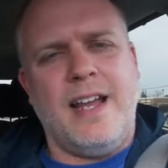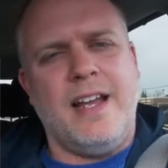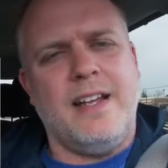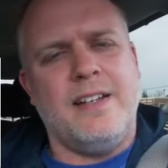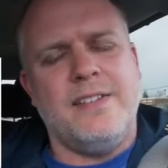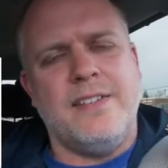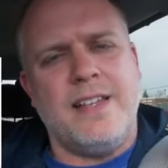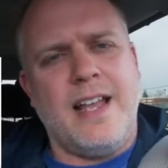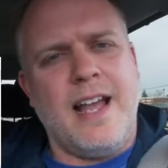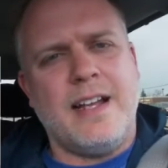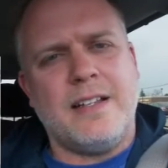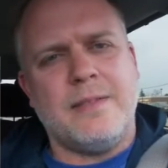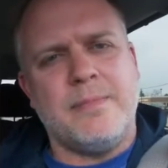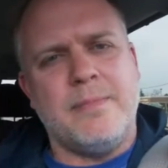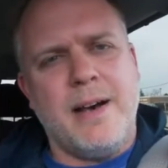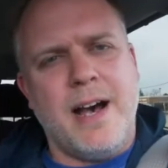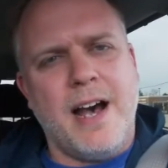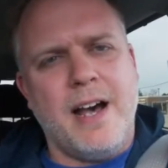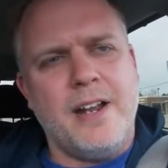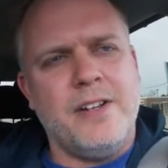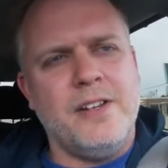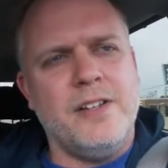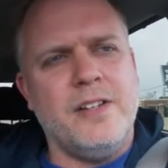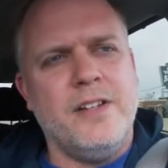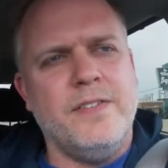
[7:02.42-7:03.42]
exact
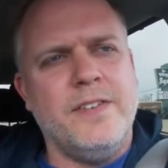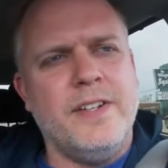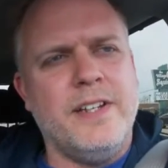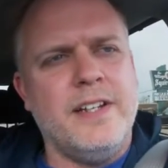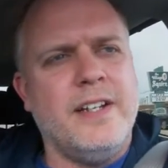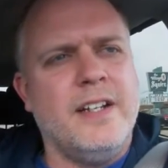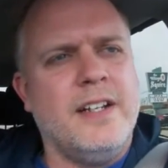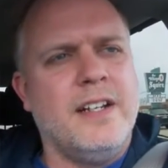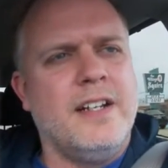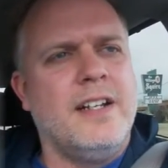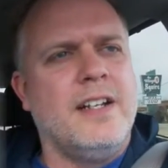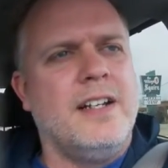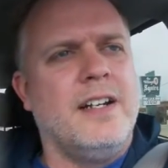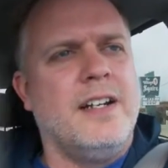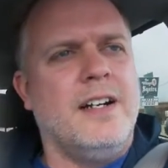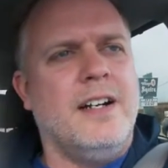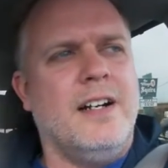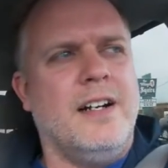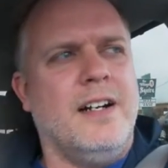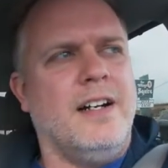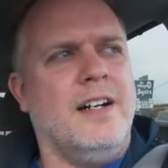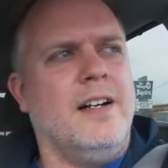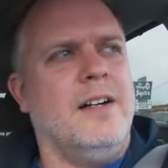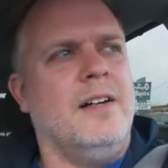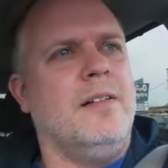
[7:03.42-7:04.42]
model of it.
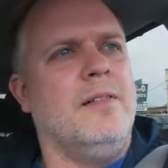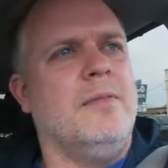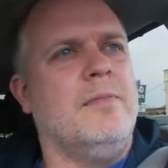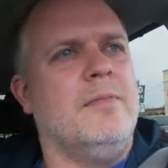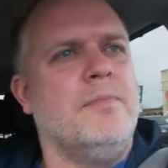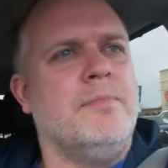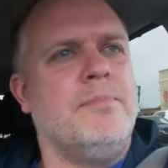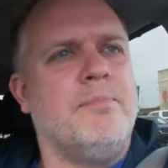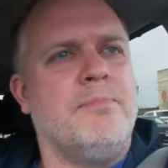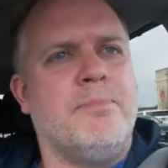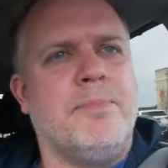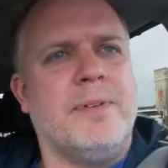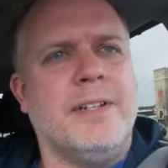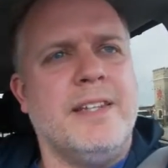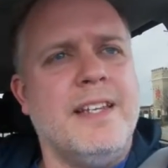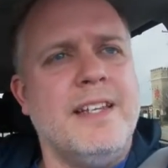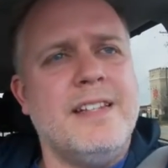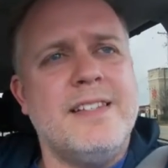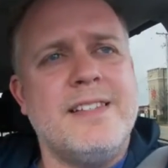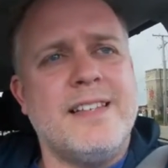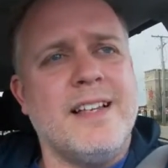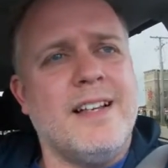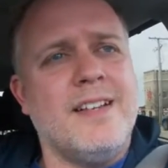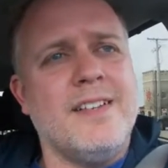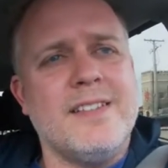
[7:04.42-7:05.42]
But
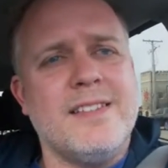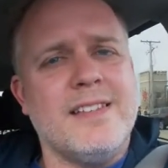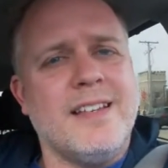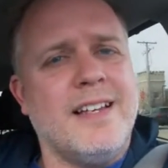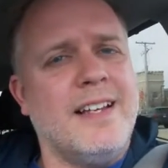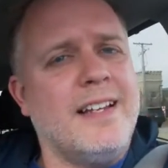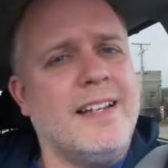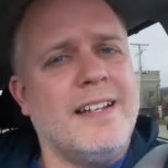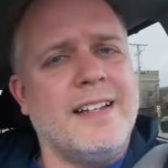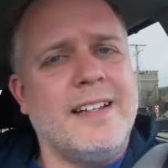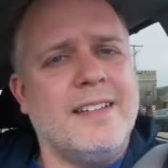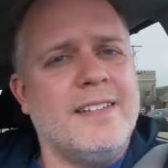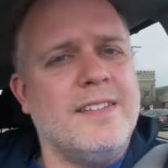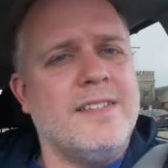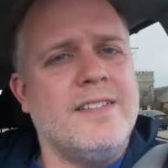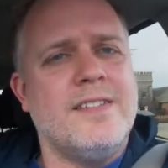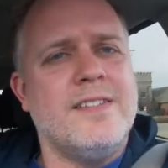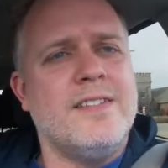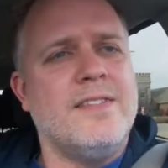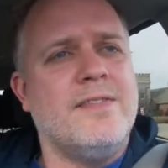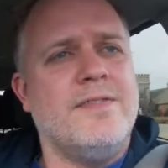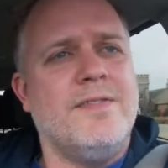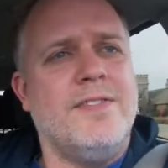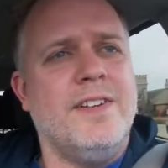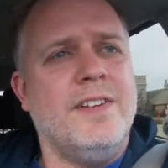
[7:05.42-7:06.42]
it sells like
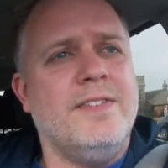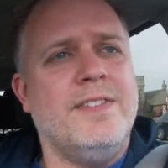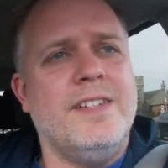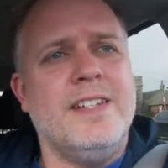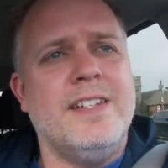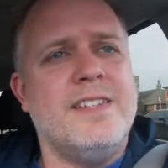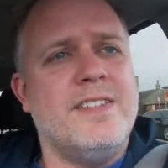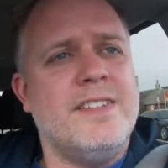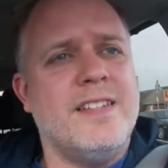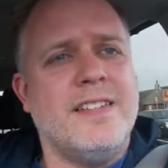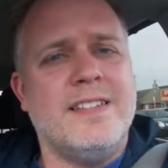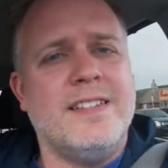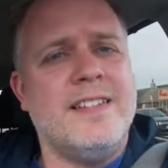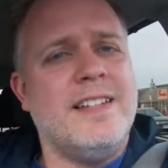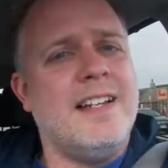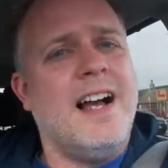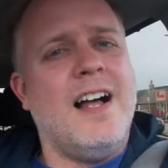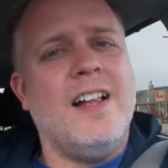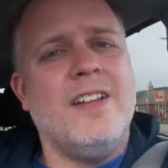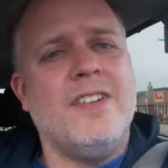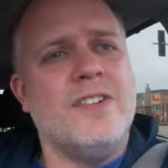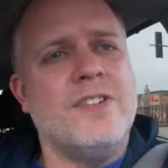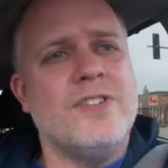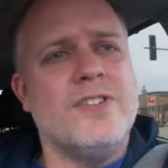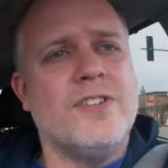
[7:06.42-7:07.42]
$50,
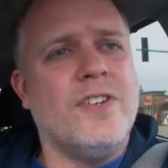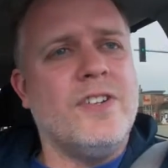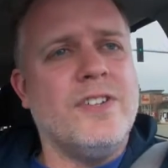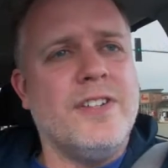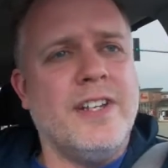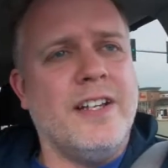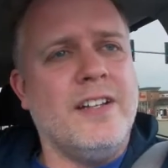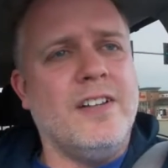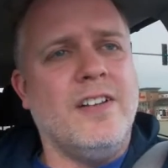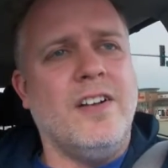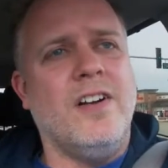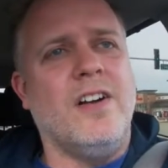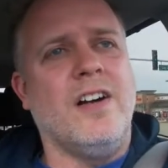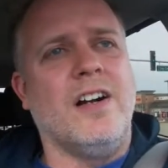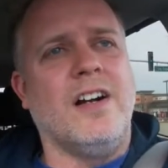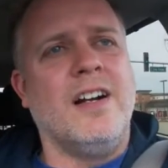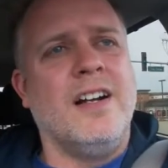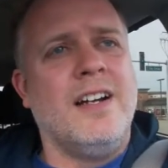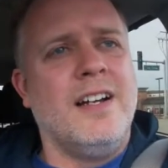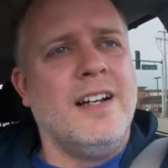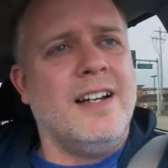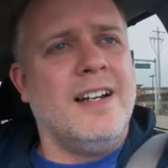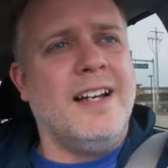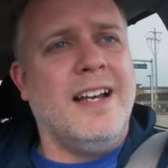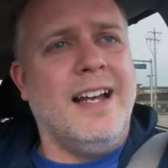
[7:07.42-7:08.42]
$60 all day long
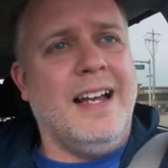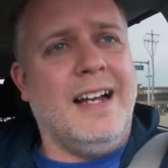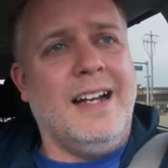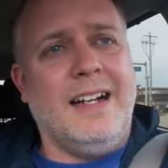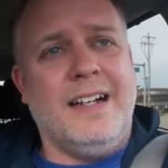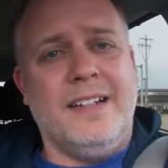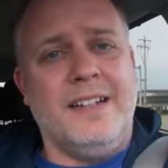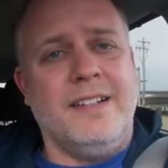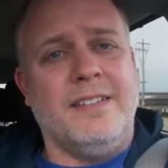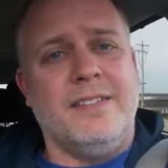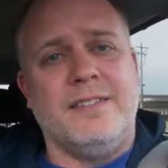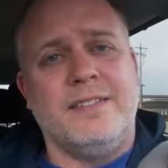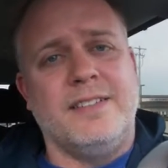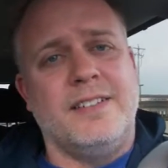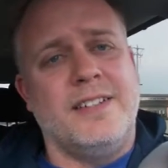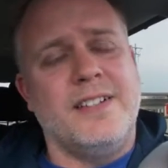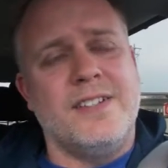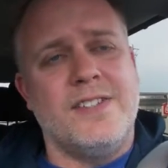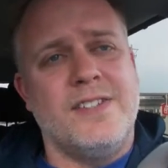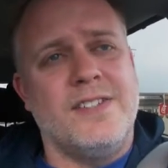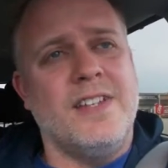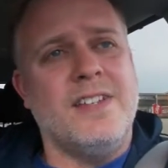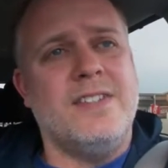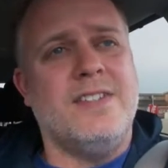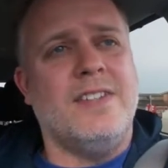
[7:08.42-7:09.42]
and
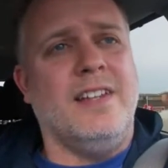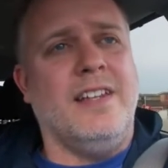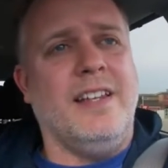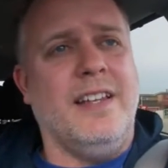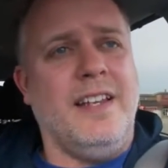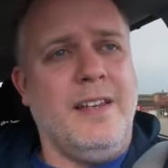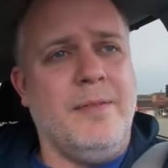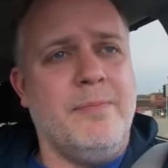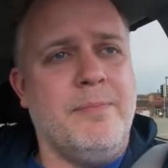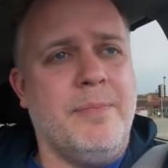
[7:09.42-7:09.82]
consistently.